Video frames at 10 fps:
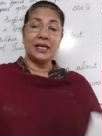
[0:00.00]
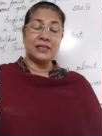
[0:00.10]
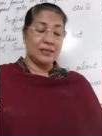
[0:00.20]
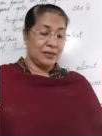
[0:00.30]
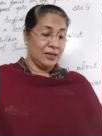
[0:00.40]
it
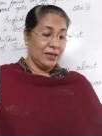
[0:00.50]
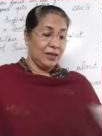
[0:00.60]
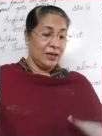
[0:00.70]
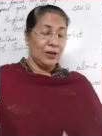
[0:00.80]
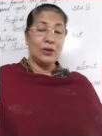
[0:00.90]

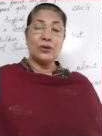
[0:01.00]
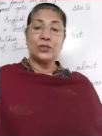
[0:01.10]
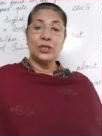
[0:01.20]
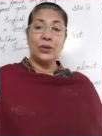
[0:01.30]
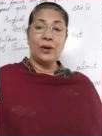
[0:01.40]
look
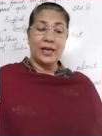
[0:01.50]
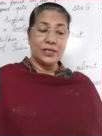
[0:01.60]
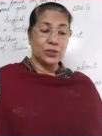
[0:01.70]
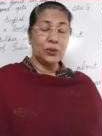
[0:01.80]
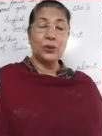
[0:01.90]
to you
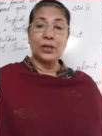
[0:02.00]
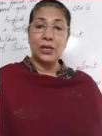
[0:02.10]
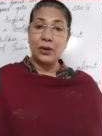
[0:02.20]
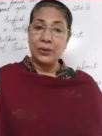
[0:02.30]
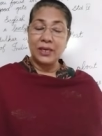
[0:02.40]
as though you
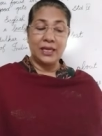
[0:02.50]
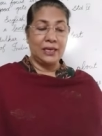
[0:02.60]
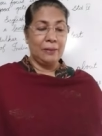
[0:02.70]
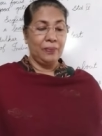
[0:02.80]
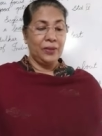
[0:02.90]
cannot read.
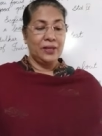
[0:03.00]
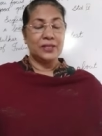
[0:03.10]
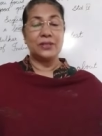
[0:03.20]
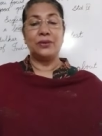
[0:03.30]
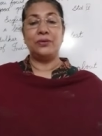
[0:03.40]

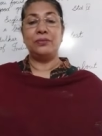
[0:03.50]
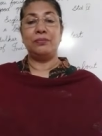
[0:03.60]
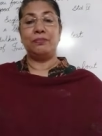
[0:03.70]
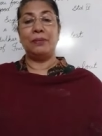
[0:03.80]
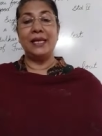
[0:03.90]
So
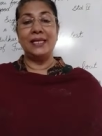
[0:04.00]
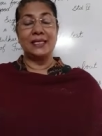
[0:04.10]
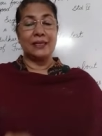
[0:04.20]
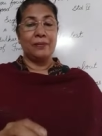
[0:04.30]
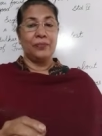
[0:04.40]

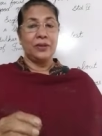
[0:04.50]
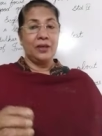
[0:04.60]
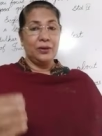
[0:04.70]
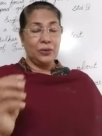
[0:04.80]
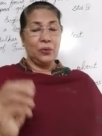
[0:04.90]
please
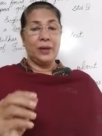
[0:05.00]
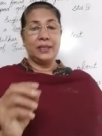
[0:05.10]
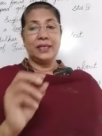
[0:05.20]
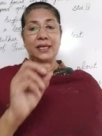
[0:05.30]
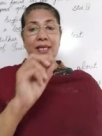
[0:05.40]
do one
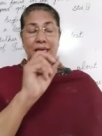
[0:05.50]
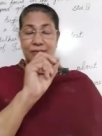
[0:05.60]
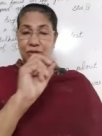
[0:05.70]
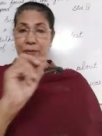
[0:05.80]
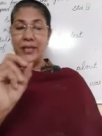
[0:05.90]
thing, leave
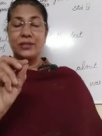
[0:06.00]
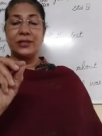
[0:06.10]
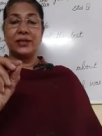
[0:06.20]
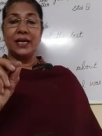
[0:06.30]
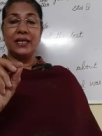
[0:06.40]
space
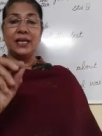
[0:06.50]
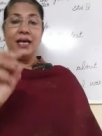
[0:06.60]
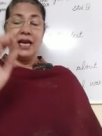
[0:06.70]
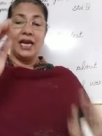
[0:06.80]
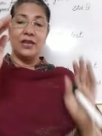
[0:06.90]
and write
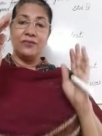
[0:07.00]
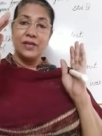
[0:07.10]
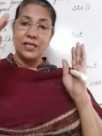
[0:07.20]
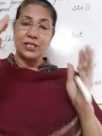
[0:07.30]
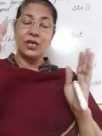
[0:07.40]
and if
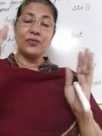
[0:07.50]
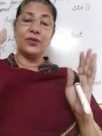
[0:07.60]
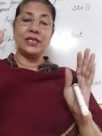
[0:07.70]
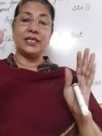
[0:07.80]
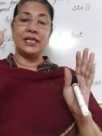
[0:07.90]
does not
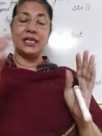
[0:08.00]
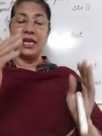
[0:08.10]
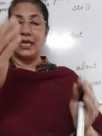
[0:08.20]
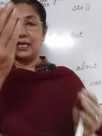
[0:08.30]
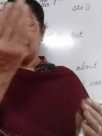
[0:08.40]
fit in that
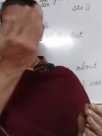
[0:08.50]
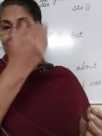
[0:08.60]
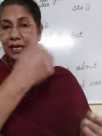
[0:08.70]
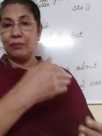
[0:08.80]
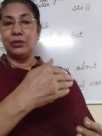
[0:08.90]
line,
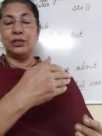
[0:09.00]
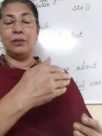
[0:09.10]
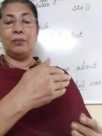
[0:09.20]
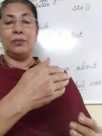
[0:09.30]
come to the